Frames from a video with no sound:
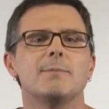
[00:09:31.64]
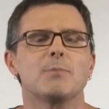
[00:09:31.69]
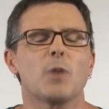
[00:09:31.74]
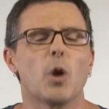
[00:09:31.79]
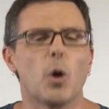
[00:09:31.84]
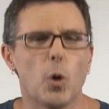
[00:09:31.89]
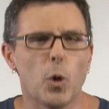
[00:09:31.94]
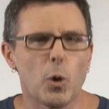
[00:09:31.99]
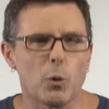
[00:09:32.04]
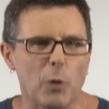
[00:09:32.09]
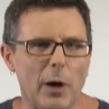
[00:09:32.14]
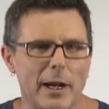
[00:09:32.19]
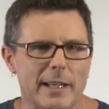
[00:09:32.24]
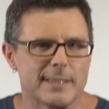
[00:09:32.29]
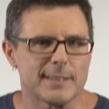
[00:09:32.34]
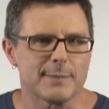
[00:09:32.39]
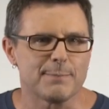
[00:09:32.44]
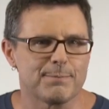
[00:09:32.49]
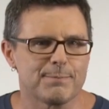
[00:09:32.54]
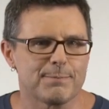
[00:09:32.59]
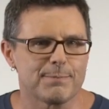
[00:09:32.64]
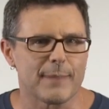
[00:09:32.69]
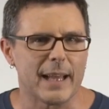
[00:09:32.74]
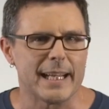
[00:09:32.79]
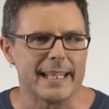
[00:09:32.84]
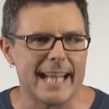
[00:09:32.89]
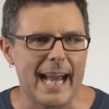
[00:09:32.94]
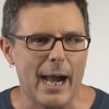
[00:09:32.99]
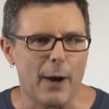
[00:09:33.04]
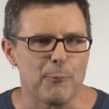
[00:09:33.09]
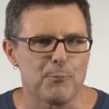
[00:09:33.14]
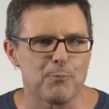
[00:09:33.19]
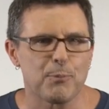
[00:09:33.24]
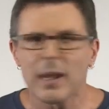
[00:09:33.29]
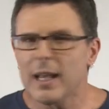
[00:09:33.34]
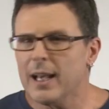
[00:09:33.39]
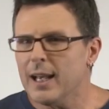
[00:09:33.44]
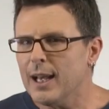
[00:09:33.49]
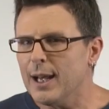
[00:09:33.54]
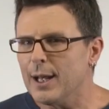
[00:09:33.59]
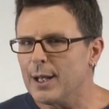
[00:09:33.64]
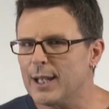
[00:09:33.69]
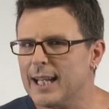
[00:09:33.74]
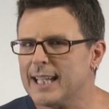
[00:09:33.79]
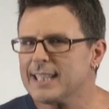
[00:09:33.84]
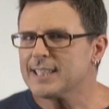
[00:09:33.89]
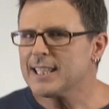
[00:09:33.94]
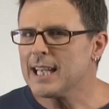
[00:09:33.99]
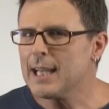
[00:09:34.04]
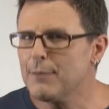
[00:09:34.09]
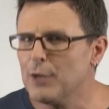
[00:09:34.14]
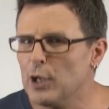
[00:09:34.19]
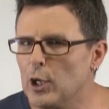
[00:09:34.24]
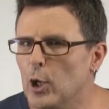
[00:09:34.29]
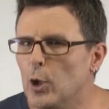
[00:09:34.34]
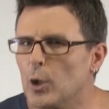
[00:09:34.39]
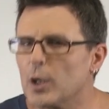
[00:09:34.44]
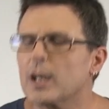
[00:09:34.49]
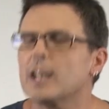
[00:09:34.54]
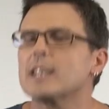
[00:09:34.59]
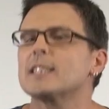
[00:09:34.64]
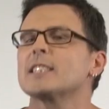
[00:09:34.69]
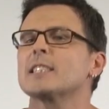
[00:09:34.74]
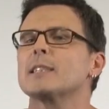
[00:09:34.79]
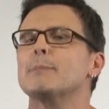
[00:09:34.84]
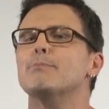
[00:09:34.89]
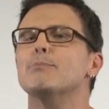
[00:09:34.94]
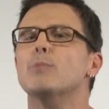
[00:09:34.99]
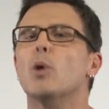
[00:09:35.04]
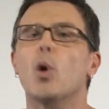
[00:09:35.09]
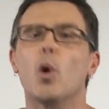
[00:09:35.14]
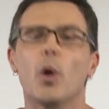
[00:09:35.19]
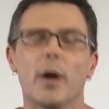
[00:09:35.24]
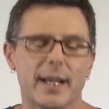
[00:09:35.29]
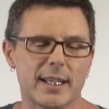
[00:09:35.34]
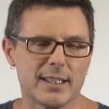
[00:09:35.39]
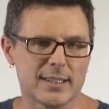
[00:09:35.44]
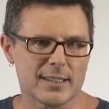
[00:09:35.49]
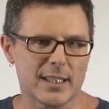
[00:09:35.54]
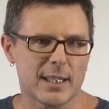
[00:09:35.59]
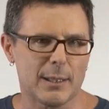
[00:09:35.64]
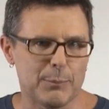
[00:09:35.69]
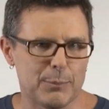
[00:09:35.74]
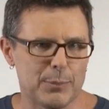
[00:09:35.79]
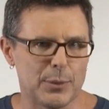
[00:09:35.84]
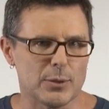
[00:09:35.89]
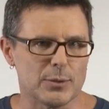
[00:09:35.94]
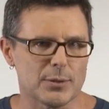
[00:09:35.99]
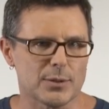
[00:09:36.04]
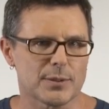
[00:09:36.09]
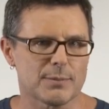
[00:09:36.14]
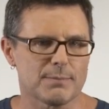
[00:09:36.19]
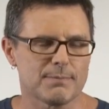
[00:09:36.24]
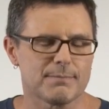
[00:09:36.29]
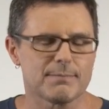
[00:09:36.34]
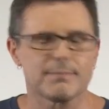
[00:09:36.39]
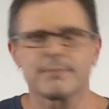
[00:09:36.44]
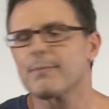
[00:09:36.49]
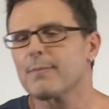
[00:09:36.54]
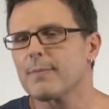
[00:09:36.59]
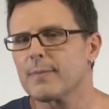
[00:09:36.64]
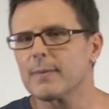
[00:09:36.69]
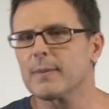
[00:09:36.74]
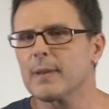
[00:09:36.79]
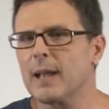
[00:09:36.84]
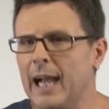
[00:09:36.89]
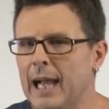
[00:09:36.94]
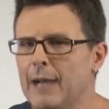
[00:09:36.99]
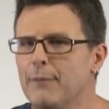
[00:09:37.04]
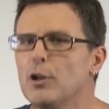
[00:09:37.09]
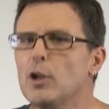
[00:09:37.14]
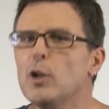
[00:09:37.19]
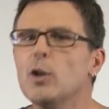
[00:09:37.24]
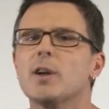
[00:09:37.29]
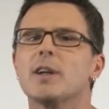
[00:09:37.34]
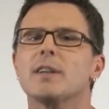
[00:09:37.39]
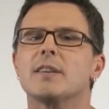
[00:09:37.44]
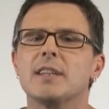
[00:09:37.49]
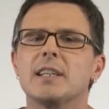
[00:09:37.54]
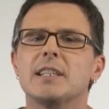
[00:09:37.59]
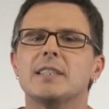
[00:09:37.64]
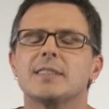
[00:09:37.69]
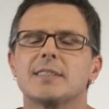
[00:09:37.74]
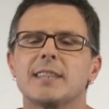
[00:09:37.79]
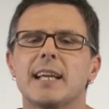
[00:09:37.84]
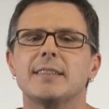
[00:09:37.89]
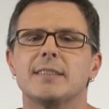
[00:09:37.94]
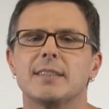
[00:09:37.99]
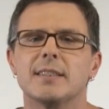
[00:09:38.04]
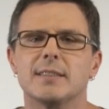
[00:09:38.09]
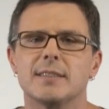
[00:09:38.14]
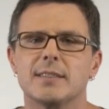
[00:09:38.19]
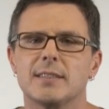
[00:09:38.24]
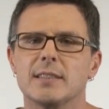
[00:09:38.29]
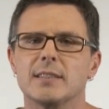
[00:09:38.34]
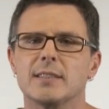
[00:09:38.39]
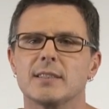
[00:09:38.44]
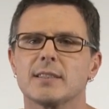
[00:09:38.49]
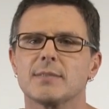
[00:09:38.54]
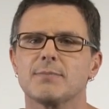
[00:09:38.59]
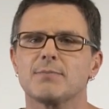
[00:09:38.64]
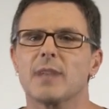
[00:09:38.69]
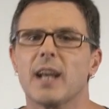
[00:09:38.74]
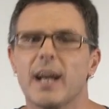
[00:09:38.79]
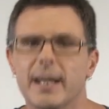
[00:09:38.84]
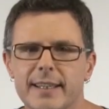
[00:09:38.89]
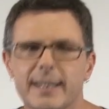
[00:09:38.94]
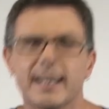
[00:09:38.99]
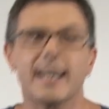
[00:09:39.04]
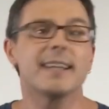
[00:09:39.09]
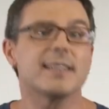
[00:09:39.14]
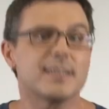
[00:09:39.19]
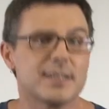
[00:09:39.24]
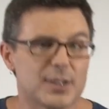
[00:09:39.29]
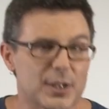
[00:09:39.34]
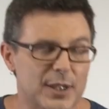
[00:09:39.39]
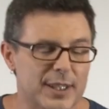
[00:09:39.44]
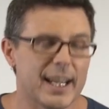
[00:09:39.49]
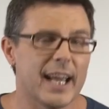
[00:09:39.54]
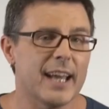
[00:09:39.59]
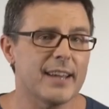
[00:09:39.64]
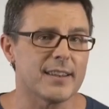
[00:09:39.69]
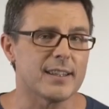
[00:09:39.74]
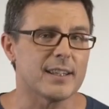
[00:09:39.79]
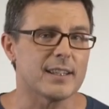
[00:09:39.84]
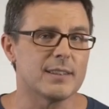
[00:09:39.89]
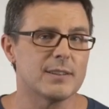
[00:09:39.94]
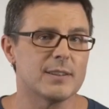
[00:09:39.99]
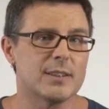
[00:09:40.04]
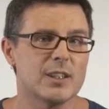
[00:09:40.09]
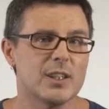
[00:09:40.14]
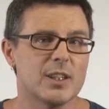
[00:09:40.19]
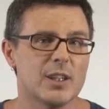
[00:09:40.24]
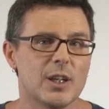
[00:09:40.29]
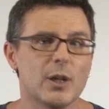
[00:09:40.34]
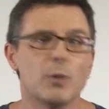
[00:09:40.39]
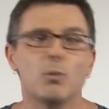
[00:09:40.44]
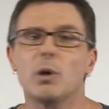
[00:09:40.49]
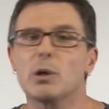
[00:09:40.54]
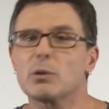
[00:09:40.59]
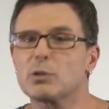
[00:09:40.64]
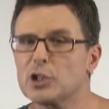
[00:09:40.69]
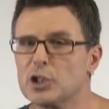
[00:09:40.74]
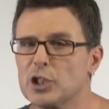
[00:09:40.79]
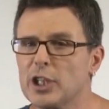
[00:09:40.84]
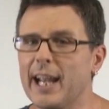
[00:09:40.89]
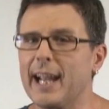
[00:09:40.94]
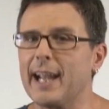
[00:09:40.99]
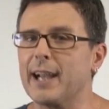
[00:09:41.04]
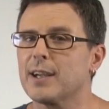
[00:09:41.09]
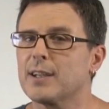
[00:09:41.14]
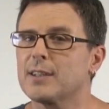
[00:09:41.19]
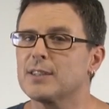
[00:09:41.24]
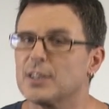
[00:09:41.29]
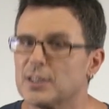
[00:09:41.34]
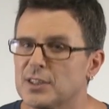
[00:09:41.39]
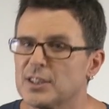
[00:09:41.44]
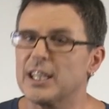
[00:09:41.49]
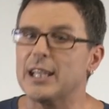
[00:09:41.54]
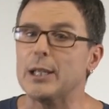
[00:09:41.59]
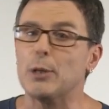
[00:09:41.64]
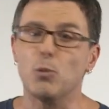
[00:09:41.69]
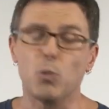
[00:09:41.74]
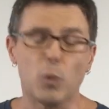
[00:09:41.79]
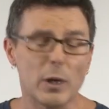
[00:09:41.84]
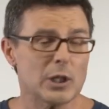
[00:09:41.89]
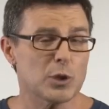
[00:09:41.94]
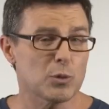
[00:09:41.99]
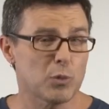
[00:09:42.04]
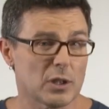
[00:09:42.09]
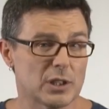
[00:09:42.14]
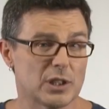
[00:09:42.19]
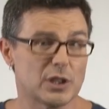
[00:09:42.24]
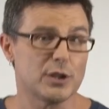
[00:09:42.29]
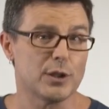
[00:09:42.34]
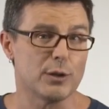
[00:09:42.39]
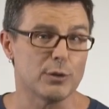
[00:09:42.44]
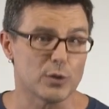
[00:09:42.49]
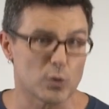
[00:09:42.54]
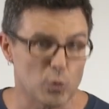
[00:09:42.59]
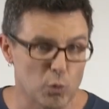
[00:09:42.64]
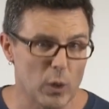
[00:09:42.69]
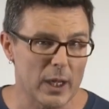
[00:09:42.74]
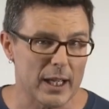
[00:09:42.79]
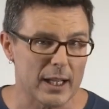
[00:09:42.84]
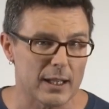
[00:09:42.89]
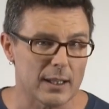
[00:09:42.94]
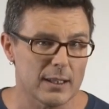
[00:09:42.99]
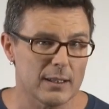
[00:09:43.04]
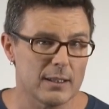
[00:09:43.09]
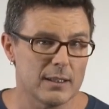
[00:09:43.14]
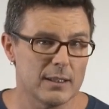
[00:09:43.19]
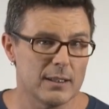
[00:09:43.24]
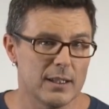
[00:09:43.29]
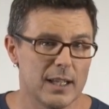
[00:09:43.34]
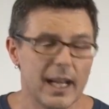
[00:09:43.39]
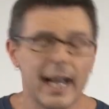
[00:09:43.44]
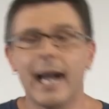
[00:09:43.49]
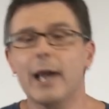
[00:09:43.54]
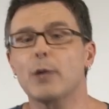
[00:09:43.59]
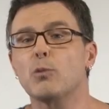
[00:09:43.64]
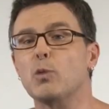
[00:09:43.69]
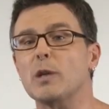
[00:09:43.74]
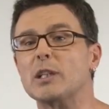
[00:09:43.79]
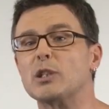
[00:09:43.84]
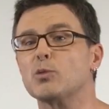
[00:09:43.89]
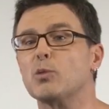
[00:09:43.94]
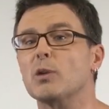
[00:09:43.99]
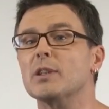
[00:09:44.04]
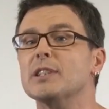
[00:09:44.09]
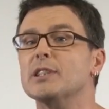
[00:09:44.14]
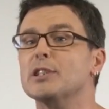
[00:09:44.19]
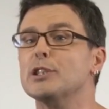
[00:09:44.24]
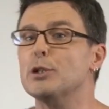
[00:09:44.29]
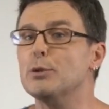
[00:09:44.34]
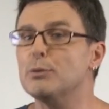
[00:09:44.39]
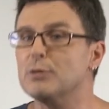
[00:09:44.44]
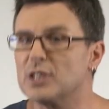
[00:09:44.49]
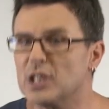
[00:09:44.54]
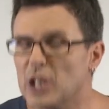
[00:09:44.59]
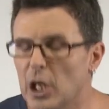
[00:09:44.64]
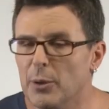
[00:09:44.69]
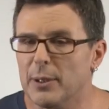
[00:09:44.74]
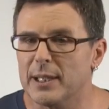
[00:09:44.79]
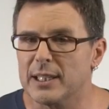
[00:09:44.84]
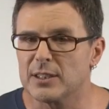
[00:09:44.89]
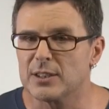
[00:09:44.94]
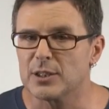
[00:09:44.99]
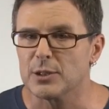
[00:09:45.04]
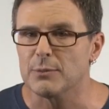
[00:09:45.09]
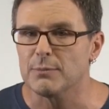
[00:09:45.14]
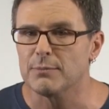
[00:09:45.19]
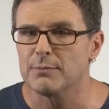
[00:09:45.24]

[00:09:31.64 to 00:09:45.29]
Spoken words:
All right, now let's have a look at some more examples. Have a look at these sentences and then together we'll check to see which ones use will and which ones use going to.